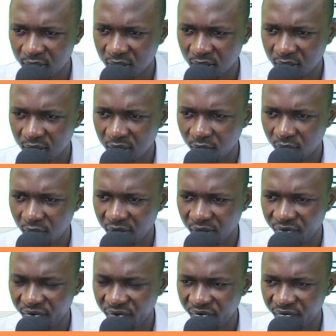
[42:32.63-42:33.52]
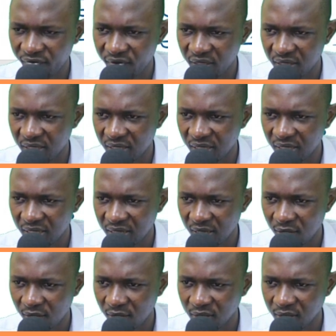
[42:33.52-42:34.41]

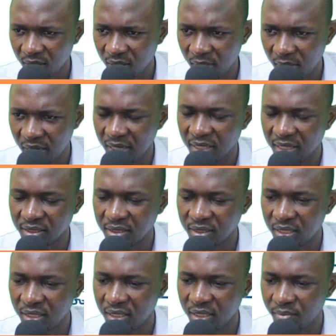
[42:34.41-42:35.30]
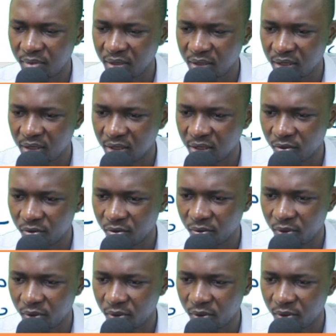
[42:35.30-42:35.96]
153,000 minus the depreciation